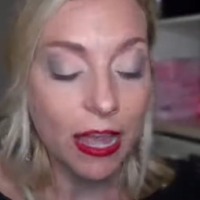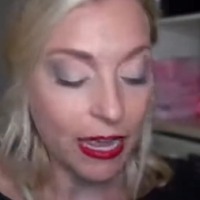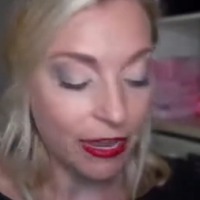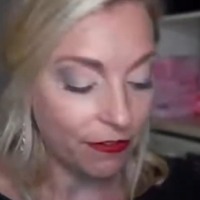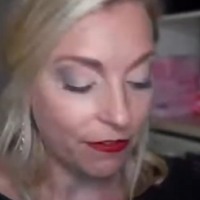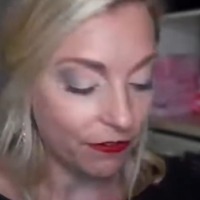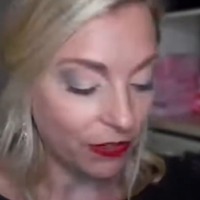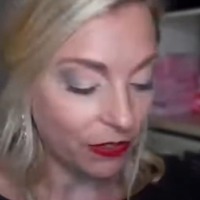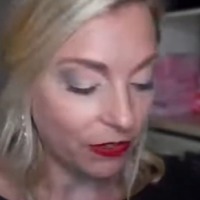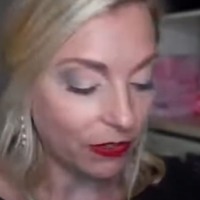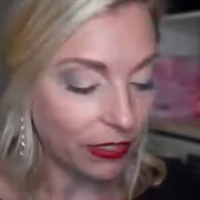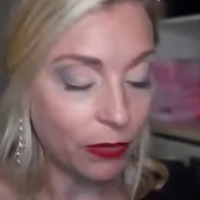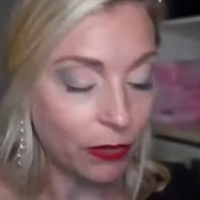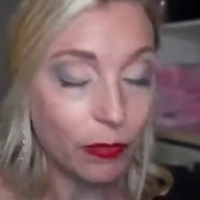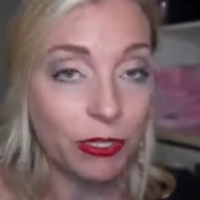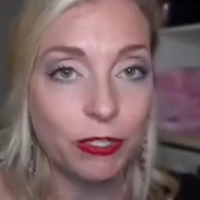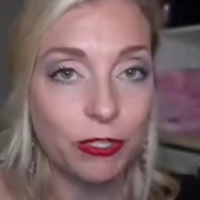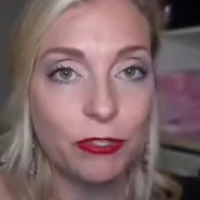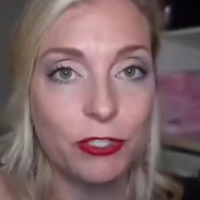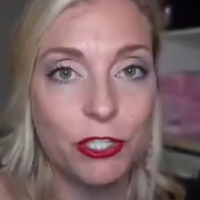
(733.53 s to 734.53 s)
I feel like
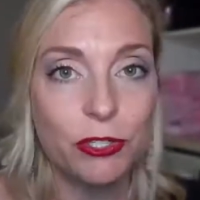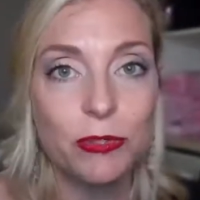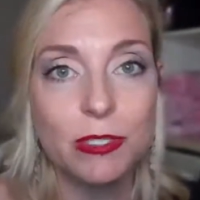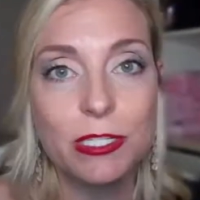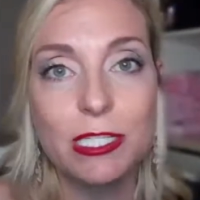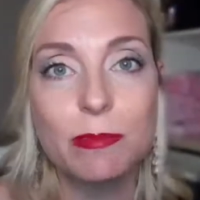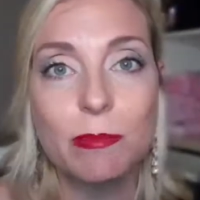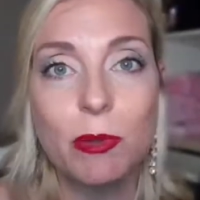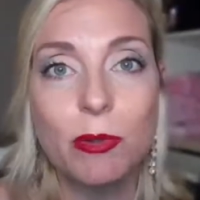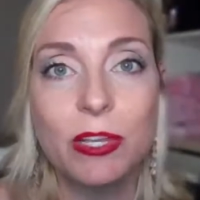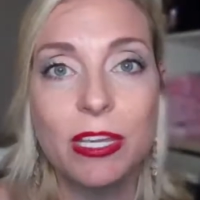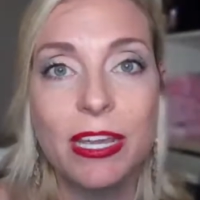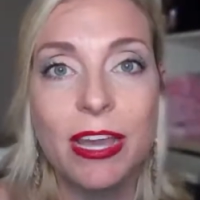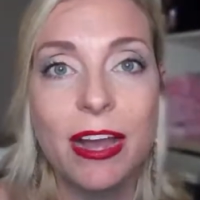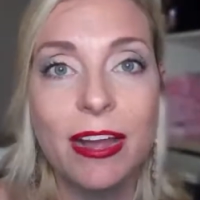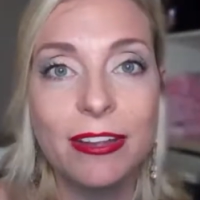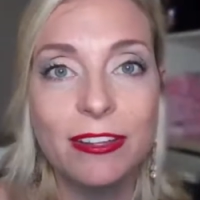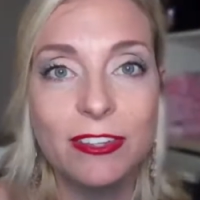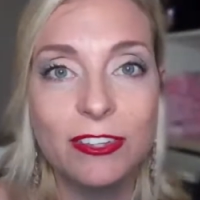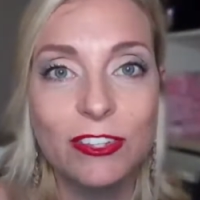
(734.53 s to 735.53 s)
when you do a
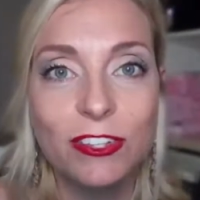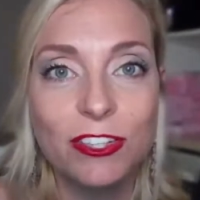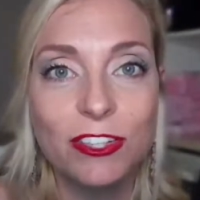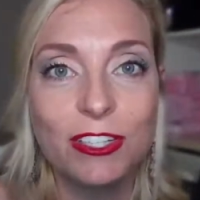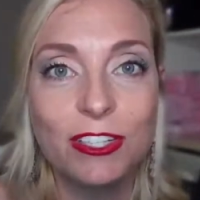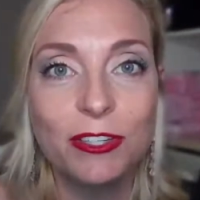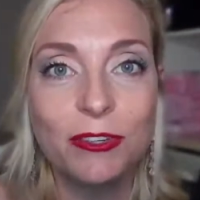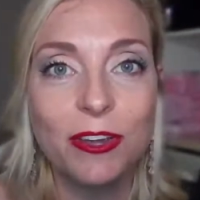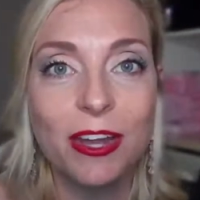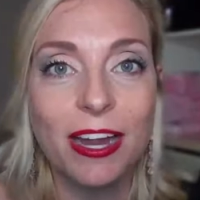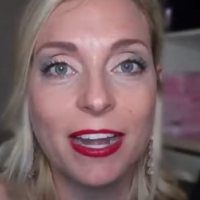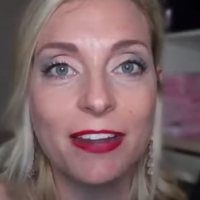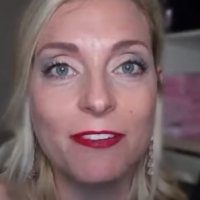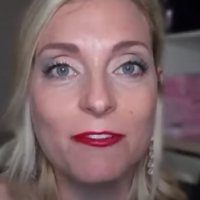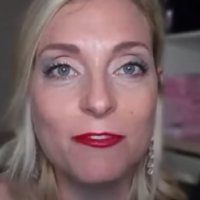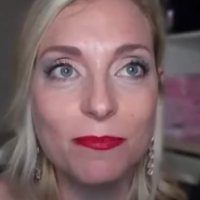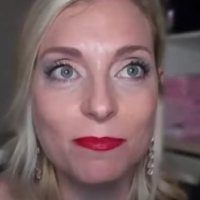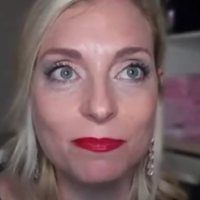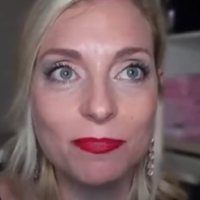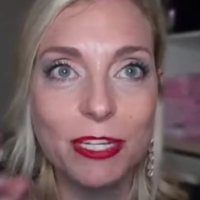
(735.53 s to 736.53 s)
smoky eye look, you kind of,